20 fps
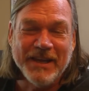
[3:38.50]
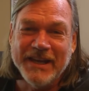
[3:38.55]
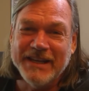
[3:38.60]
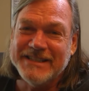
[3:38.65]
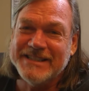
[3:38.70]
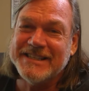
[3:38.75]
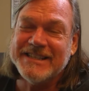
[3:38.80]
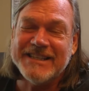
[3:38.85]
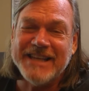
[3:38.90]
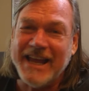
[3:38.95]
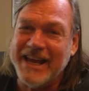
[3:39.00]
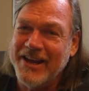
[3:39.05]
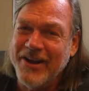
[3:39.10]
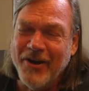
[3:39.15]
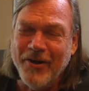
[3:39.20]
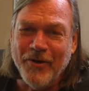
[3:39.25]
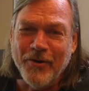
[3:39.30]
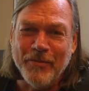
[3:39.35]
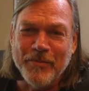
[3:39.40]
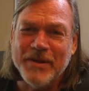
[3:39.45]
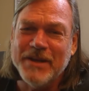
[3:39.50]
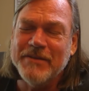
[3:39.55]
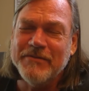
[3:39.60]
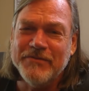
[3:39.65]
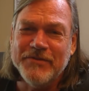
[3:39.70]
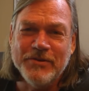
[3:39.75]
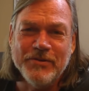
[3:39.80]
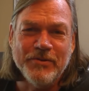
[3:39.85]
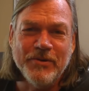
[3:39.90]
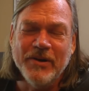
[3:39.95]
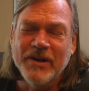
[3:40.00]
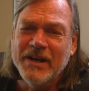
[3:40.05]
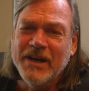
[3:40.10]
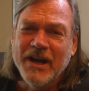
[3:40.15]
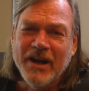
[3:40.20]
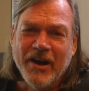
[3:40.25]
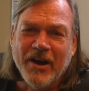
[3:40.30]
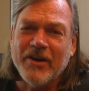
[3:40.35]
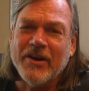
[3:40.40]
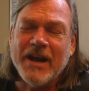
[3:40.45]
stay home if you
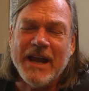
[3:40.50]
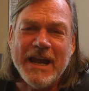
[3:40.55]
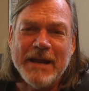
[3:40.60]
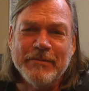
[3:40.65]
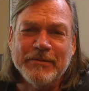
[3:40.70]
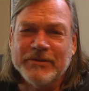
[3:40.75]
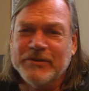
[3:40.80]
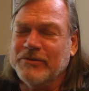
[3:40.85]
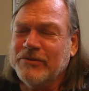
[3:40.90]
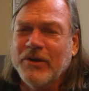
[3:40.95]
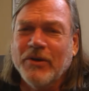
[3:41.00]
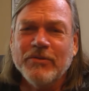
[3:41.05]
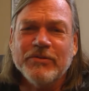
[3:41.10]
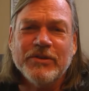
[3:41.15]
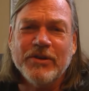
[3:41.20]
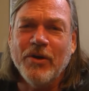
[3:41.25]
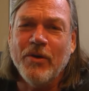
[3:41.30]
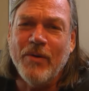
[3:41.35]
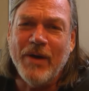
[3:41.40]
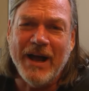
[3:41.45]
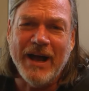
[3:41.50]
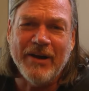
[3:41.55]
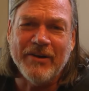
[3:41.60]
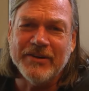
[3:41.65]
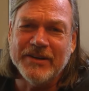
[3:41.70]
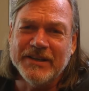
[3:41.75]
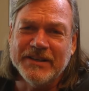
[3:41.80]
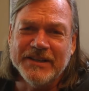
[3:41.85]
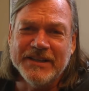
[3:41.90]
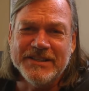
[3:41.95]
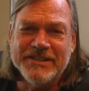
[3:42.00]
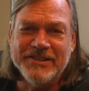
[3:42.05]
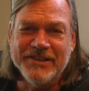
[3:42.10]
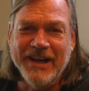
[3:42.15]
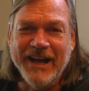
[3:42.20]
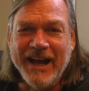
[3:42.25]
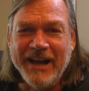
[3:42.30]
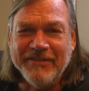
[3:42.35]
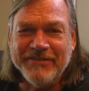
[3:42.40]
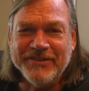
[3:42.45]
are able to. Don't go out unless you
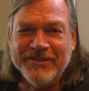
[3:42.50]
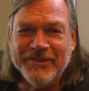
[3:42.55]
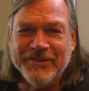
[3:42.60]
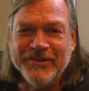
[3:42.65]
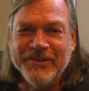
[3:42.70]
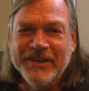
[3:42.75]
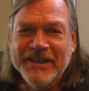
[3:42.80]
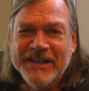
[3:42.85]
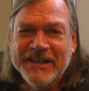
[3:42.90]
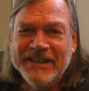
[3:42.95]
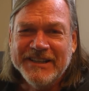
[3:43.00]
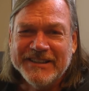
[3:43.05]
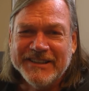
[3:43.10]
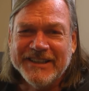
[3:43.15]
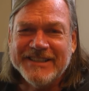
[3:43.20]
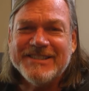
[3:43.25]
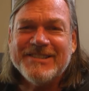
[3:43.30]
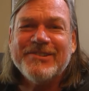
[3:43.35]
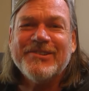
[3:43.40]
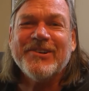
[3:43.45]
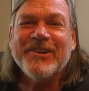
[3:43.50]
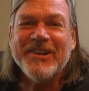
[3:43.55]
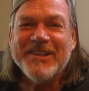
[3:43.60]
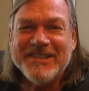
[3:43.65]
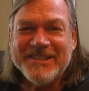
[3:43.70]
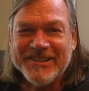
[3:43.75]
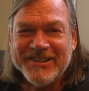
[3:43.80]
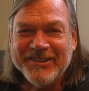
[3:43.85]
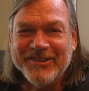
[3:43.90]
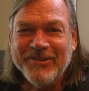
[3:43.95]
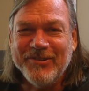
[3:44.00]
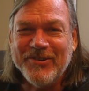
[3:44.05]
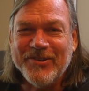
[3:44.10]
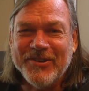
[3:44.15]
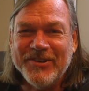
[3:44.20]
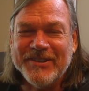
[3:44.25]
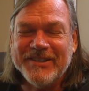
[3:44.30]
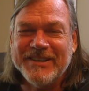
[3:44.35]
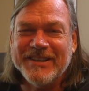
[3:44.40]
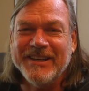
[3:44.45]
have to. Let's trust the
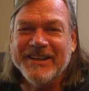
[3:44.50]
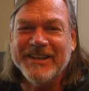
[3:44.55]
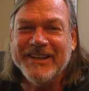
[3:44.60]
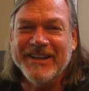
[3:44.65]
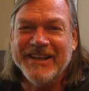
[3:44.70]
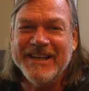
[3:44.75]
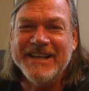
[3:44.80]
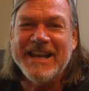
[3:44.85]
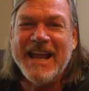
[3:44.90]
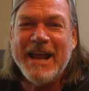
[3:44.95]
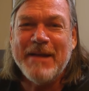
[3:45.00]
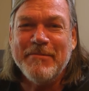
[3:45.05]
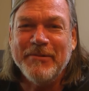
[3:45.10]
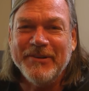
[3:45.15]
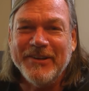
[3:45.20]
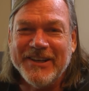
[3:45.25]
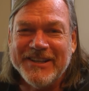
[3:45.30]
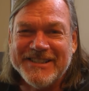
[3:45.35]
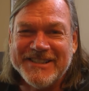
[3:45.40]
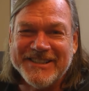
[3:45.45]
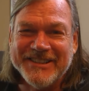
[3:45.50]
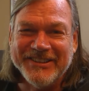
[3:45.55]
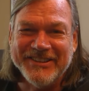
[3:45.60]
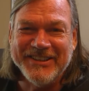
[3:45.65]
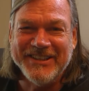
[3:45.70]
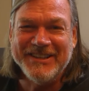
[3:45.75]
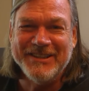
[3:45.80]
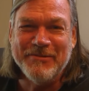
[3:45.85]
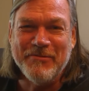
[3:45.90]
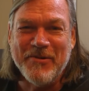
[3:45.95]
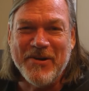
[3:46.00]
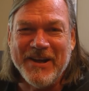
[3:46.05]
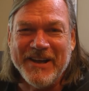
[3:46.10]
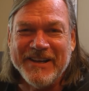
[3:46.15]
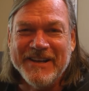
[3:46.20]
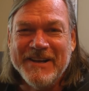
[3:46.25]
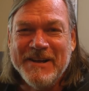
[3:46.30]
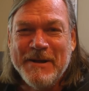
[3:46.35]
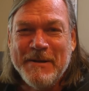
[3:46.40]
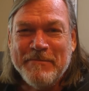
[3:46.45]
Lord to enable us to lead the
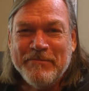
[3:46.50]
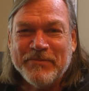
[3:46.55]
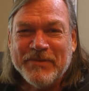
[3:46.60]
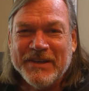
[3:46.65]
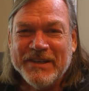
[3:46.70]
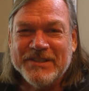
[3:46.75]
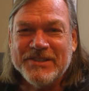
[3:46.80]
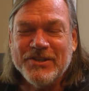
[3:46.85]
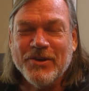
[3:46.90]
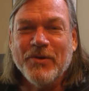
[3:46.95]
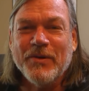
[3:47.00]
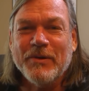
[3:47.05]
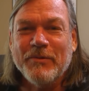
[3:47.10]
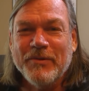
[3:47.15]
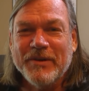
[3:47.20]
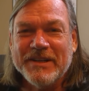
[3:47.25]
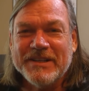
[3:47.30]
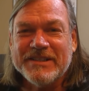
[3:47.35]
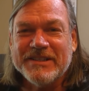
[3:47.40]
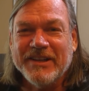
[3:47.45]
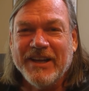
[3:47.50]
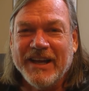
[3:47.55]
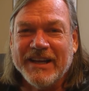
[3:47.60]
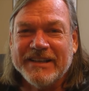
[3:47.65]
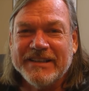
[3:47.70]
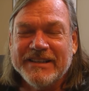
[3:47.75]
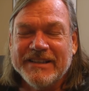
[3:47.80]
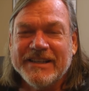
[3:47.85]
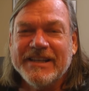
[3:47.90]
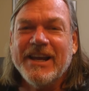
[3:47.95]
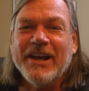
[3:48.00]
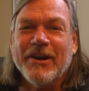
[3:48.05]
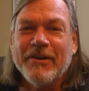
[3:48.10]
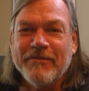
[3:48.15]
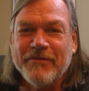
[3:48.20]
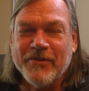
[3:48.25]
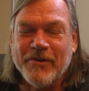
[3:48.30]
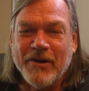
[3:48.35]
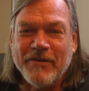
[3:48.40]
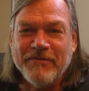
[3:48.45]
way in showing what it's like to care
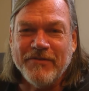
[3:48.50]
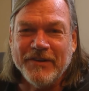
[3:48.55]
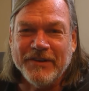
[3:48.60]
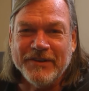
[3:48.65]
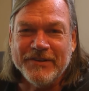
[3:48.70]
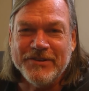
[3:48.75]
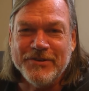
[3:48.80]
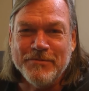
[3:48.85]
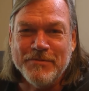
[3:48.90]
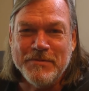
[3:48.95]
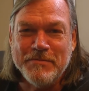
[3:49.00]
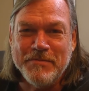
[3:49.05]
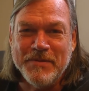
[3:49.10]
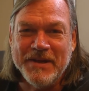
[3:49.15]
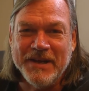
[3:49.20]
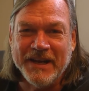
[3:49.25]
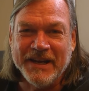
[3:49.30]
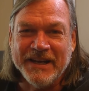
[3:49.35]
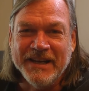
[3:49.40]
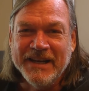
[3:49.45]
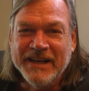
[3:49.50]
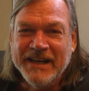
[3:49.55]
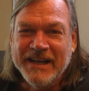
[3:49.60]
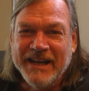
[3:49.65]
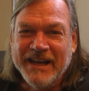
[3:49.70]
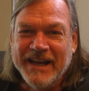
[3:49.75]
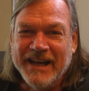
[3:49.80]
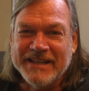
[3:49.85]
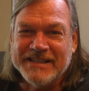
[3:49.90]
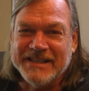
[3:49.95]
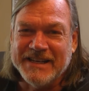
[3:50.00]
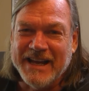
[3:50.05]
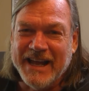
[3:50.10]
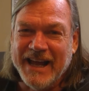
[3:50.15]
for our fellow human being as